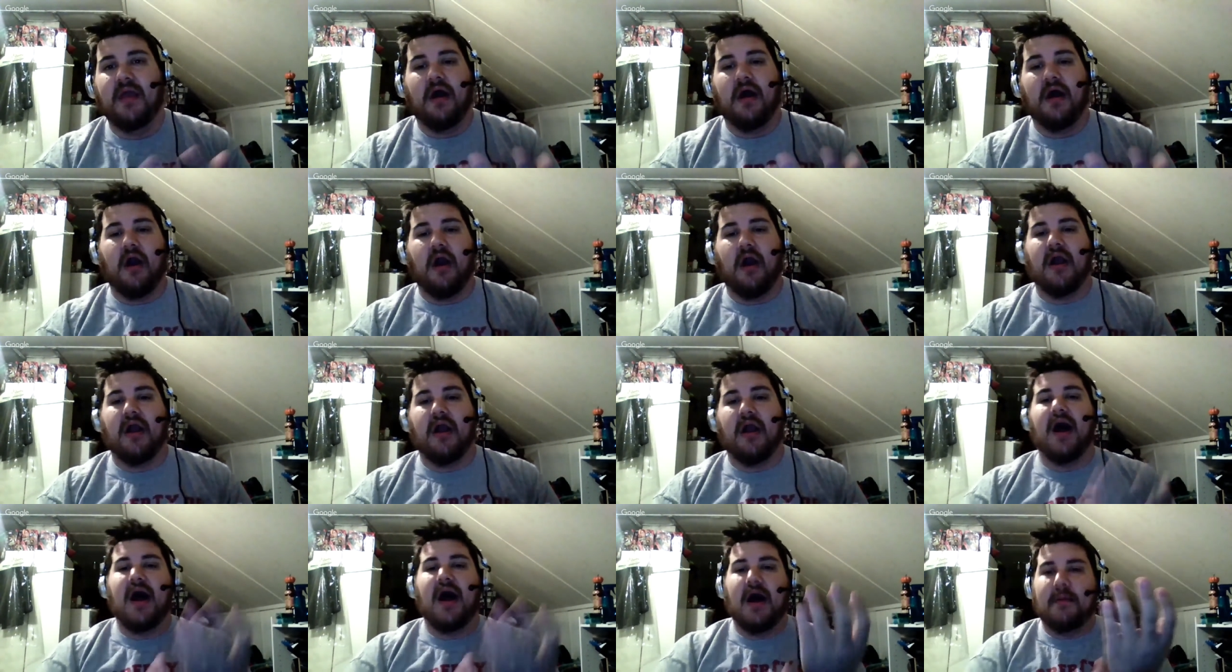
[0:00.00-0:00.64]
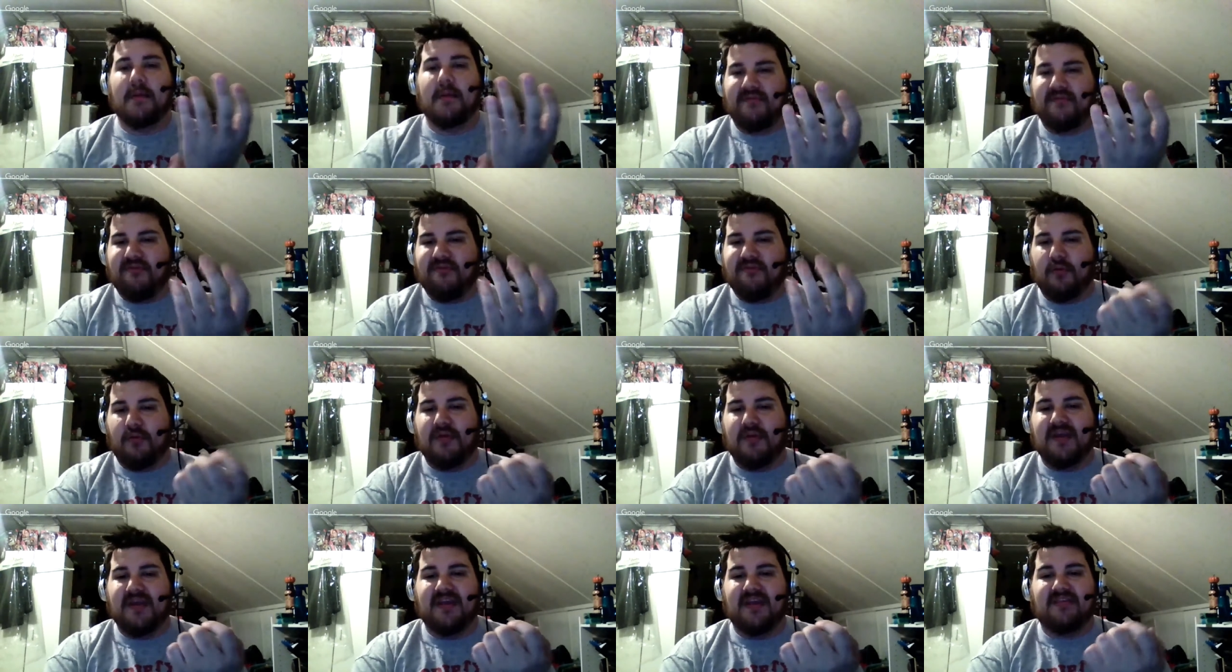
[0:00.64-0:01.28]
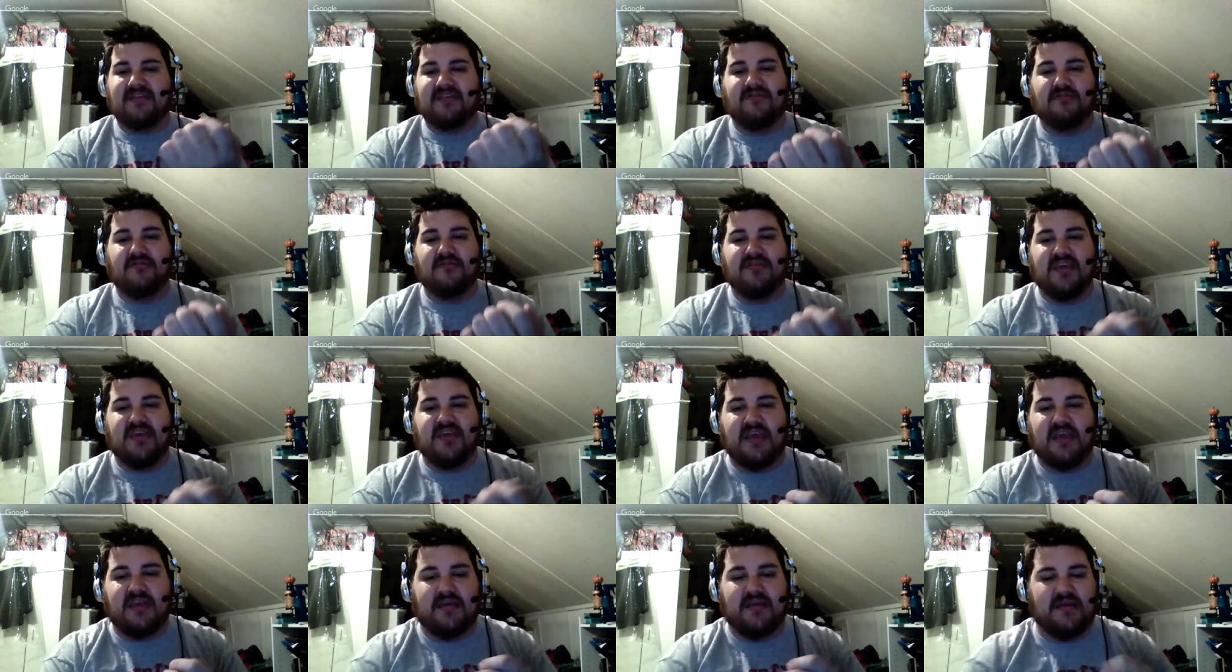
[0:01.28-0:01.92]
All right, uh, before we get to
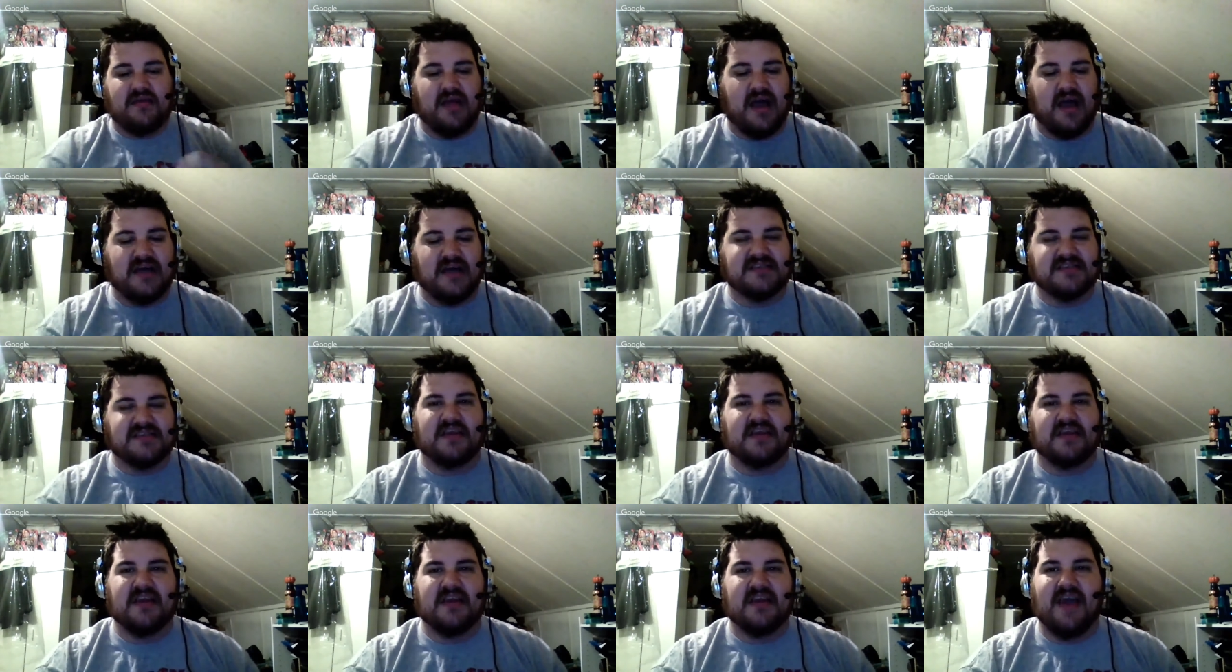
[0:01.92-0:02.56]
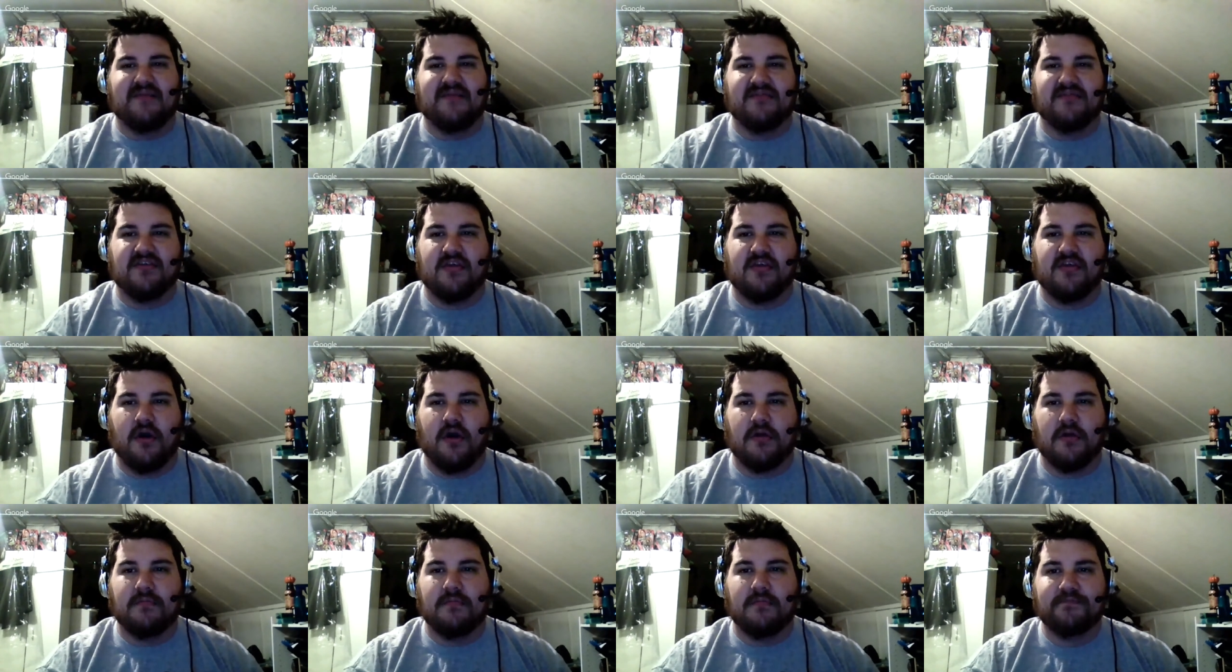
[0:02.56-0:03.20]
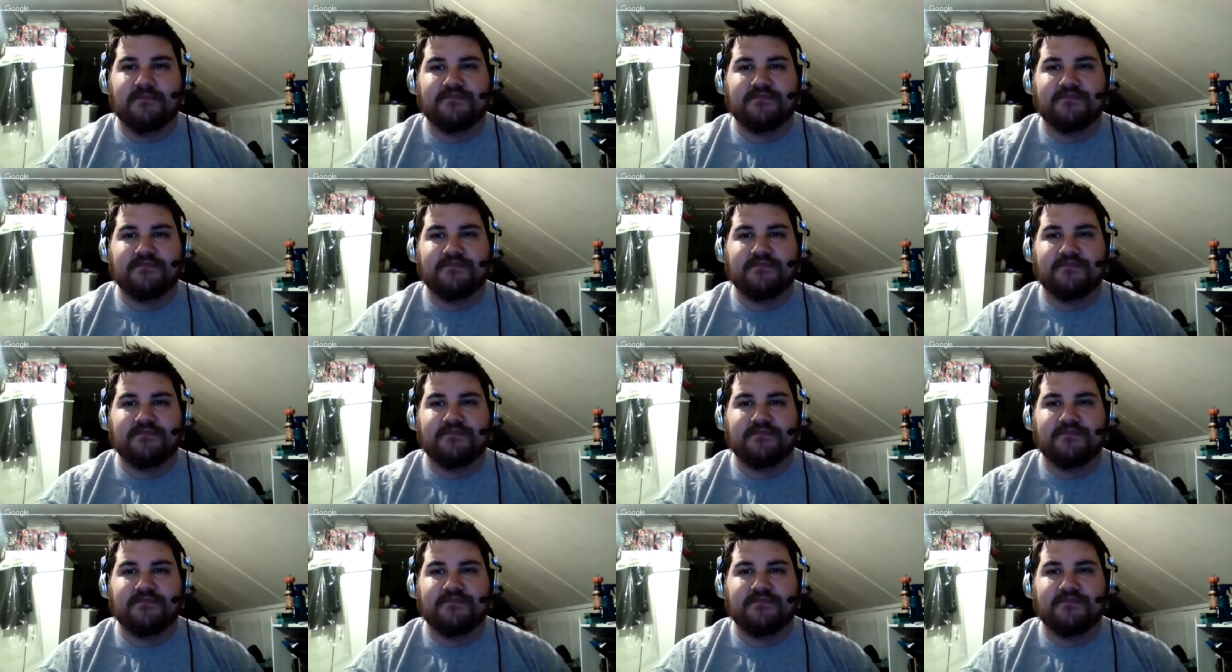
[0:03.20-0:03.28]
the uh, second half of the card,